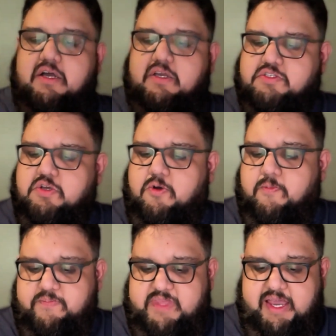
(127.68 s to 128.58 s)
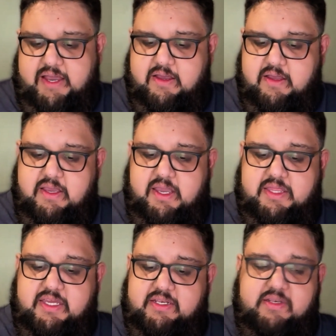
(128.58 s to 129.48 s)
So yeah,
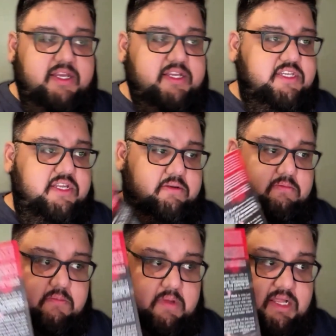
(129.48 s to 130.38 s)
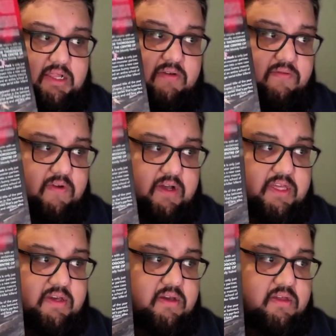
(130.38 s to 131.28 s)
and then like I said, I love
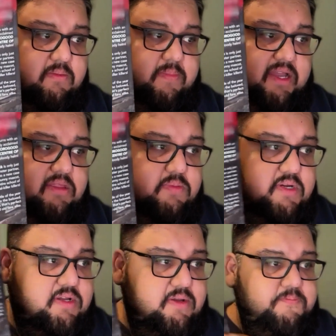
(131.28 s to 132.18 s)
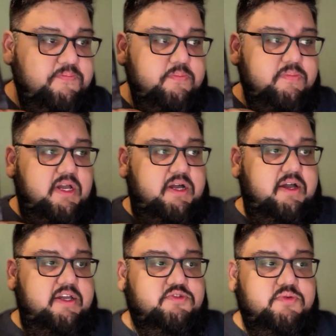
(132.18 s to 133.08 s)
the back of the book.
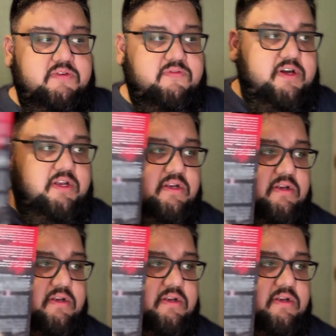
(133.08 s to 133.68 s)
It's really fun.